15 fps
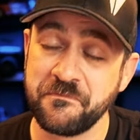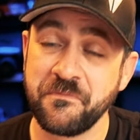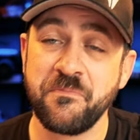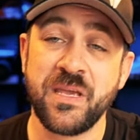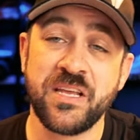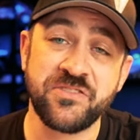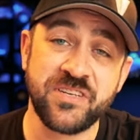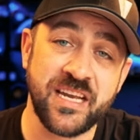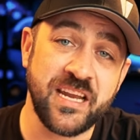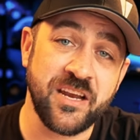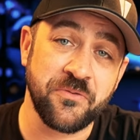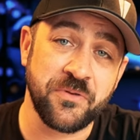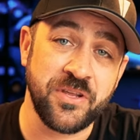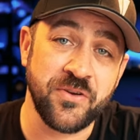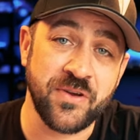Be interested to hear
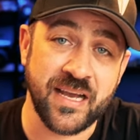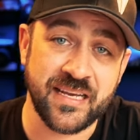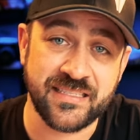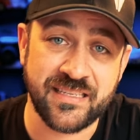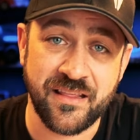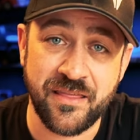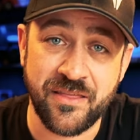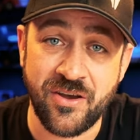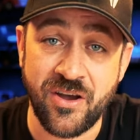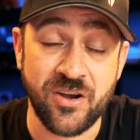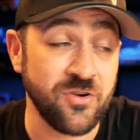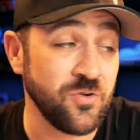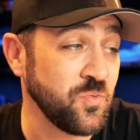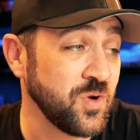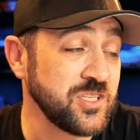what you guys thought
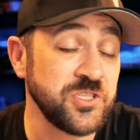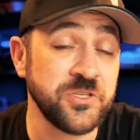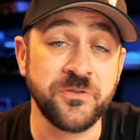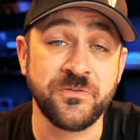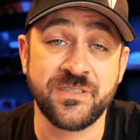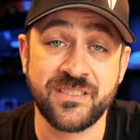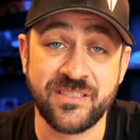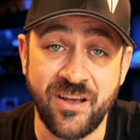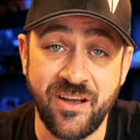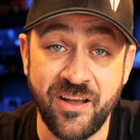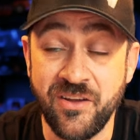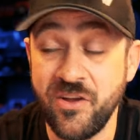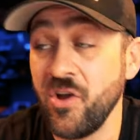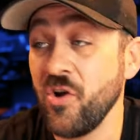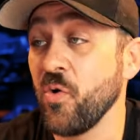or what you
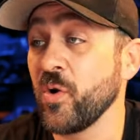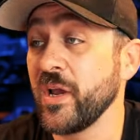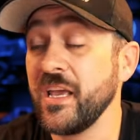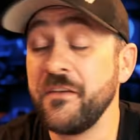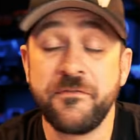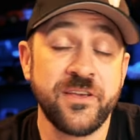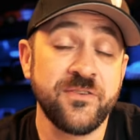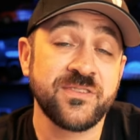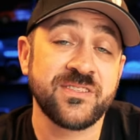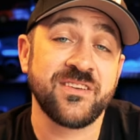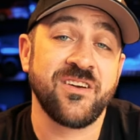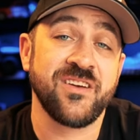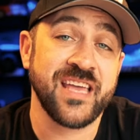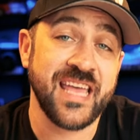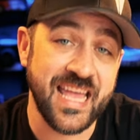saw or if you
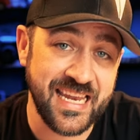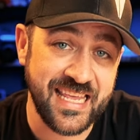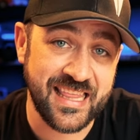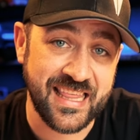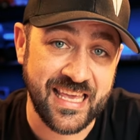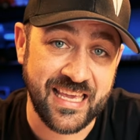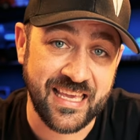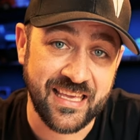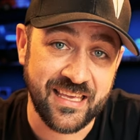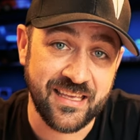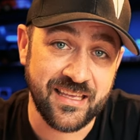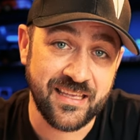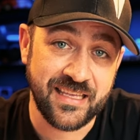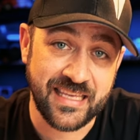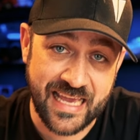saw anything
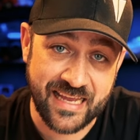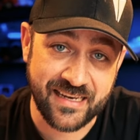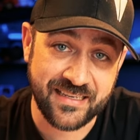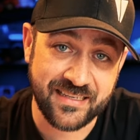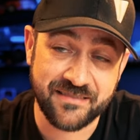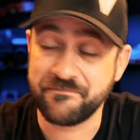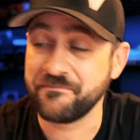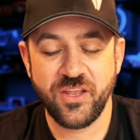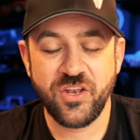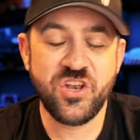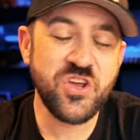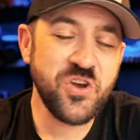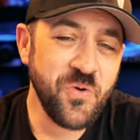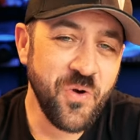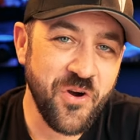yet.
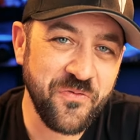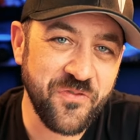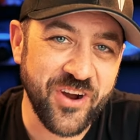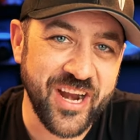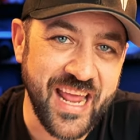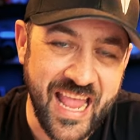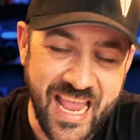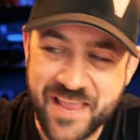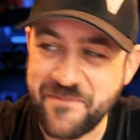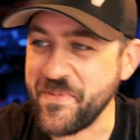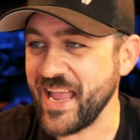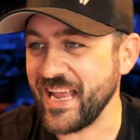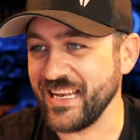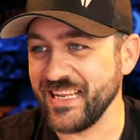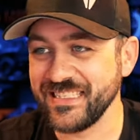New over at
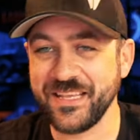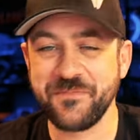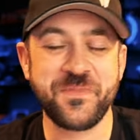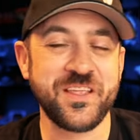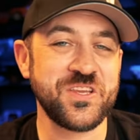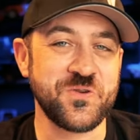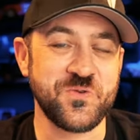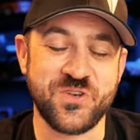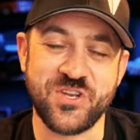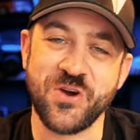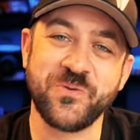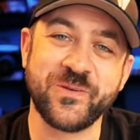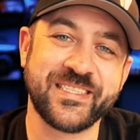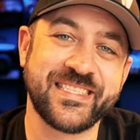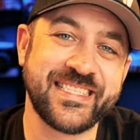AMain, something you
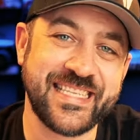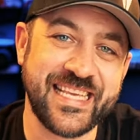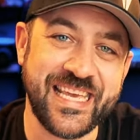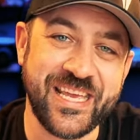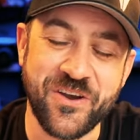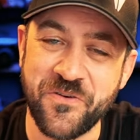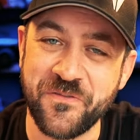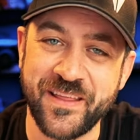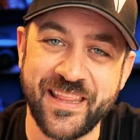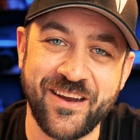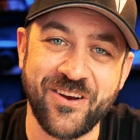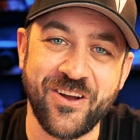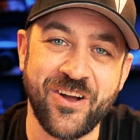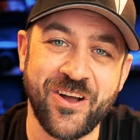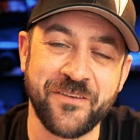don't see over
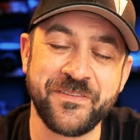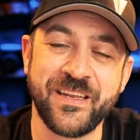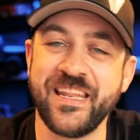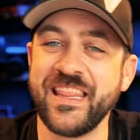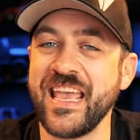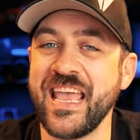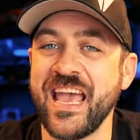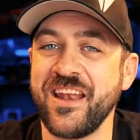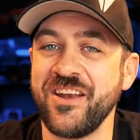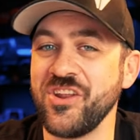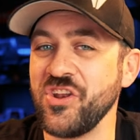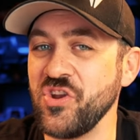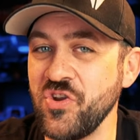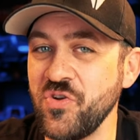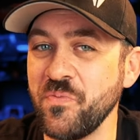there often, they added a
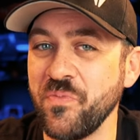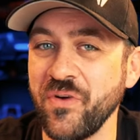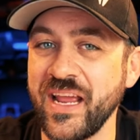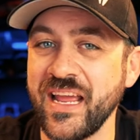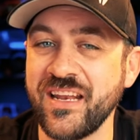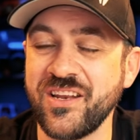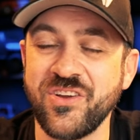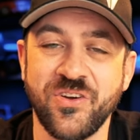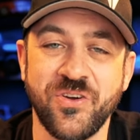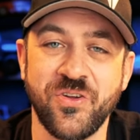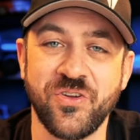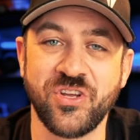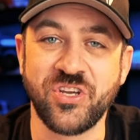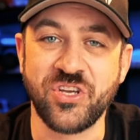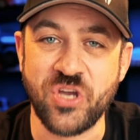new brand
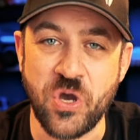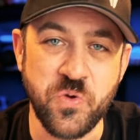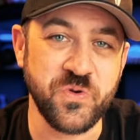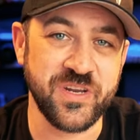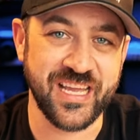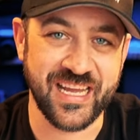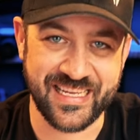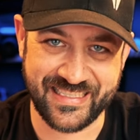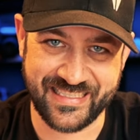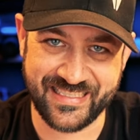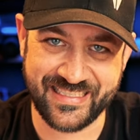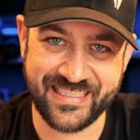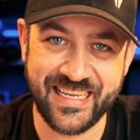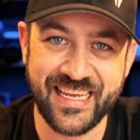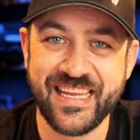called Goat
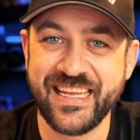Guns.